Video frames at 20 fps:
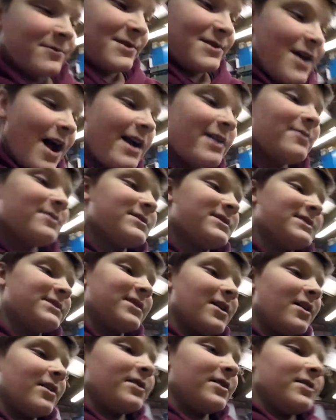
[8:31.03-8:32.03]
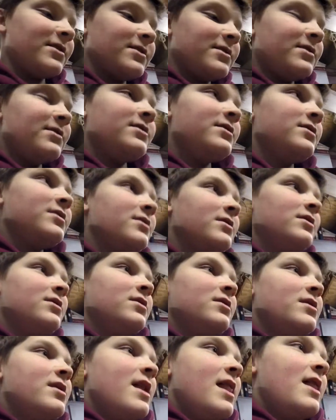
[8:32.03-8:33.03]
thought it was a starter,
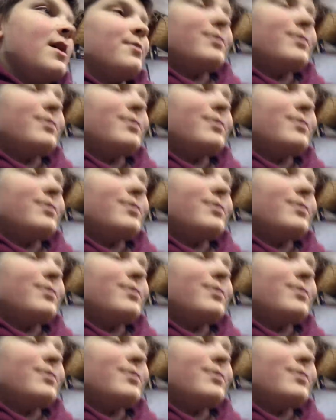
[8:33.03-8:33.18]
and then